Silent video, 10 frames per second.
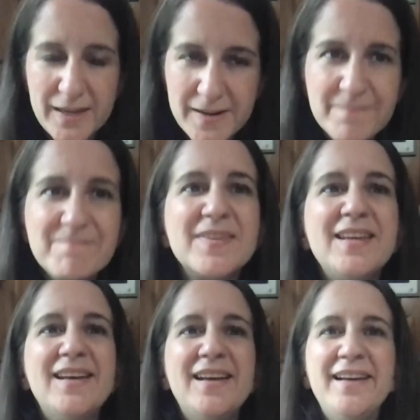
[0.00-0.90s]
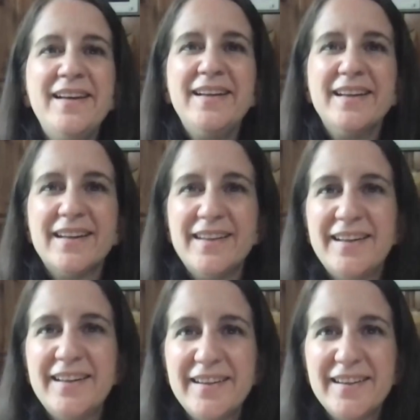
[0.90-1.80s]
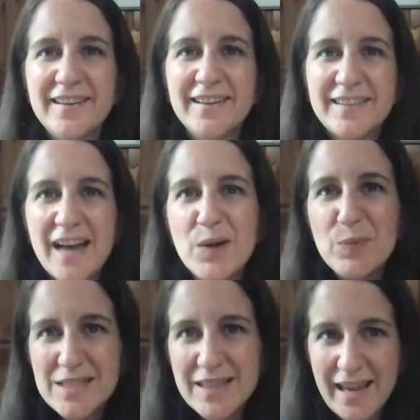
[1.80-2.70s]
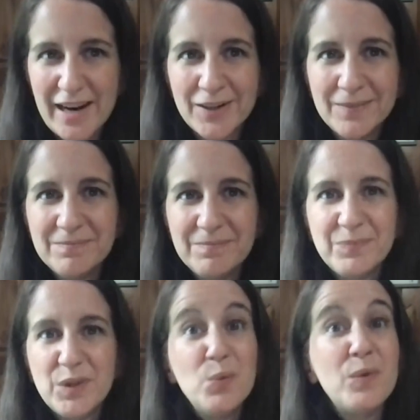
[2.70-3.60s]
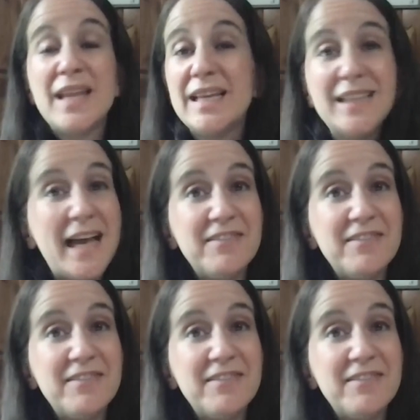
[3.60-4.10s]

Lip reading: God was there when they left and didn't know where they were going.